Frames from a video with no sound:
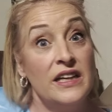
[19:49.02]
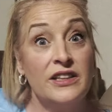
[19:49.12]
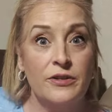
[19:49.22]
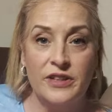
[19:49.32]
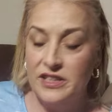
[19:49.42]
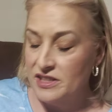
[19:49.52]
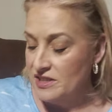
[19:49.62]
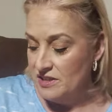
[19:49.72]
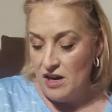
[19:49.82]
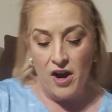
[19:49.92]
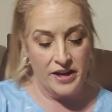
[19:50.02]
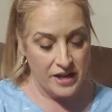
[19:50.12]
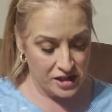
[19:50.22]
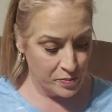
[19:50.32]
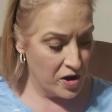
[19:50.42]
And there it is. All right,
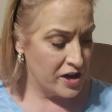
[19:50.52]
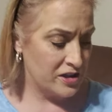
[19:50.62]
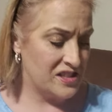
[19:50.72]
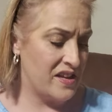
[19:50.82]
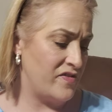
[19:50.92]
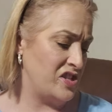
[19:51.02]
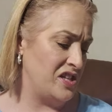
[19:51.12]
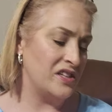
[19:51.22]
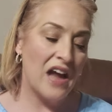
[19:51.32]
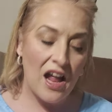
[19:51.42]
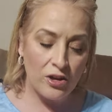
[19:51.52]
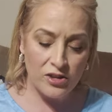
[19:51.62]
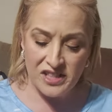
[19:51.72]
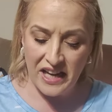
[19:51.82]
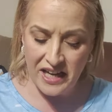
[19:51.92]
next product,
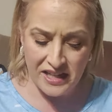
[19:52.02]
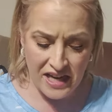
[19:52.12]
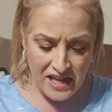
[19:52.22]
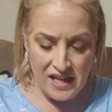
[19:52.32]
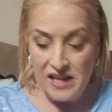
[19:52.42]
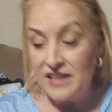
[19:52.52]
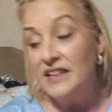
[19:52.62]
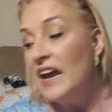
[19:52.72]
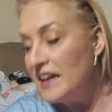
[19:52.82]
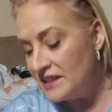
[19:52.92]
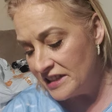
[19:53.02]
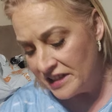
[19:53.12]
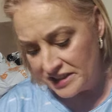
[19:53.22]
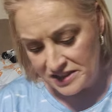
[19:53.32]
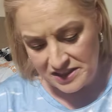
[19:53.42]

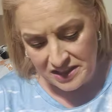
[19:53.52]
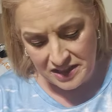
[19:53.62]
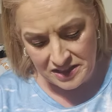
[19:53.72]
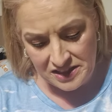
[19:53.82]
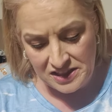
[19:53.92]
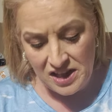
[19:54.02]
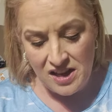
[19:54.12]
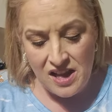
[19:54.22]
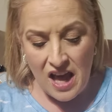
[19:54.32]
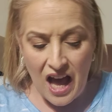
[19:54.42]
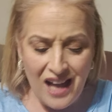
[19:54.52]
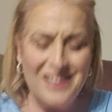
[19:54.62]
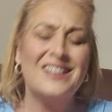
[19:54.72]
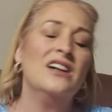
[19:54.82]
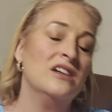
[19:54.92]
$17.98.
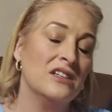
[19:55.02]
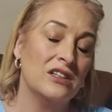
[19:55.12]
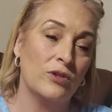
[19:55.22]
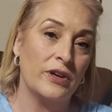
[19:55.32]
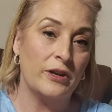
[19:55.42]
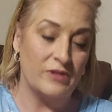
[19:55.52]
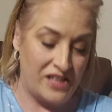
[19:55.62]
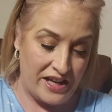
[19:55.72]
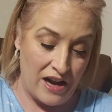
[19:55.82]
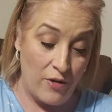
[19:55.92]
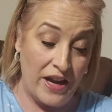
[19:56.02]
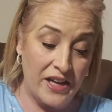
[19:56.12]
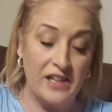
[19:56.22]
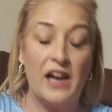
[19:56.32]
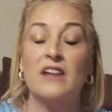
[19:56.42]
Lord, I don't want to take it out.
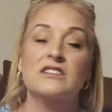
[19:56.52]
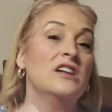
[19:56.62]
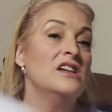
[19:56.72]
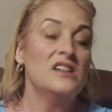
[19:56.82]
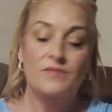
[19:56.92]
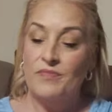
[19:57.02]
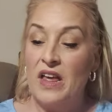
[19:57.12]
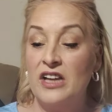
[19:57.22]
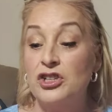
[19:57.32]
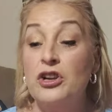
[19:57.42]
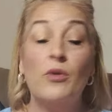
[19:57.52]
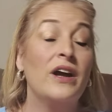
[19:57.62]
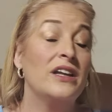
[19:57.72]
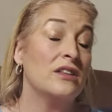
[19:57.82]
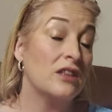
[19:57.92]
It, as you know,
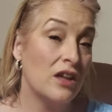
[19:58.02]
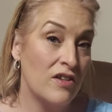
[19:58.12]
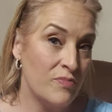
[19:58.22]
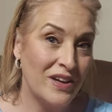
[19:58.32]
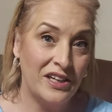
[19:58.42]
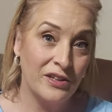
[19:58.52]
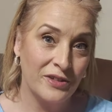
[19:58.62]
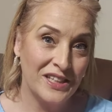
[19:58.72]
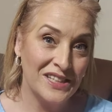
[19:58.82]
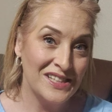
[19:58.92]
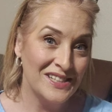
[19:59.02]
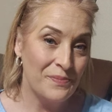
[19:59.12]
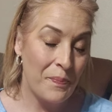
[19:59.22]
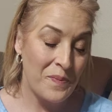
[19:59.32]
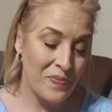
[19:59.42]
I love my earrings,
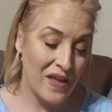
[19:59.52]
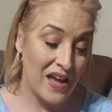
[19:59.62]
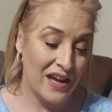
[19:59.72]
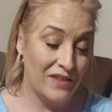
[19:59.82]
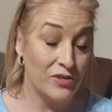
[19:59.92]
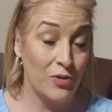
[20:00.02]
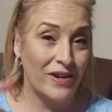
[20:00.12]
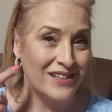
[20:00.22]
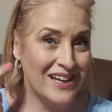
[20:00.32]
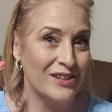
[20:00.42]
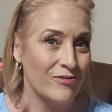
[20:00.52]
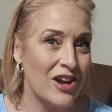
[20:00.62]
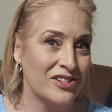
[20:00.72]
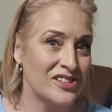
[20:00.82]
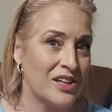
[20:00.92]
even though I kind of
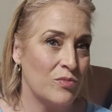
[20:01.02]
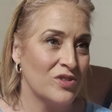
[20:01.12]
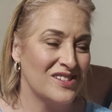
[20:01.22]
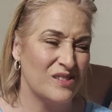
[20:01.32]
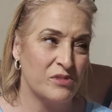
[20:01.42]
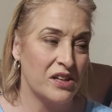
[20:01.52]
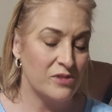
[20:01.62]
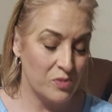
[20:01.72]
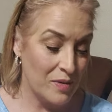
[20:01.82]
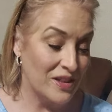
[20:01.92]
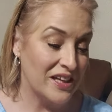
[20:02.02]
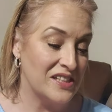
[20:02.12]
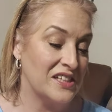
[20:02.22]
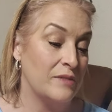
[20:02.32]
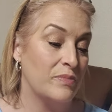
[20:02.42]
rock the same ones sometimes when I'm
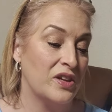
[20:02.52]
lazy.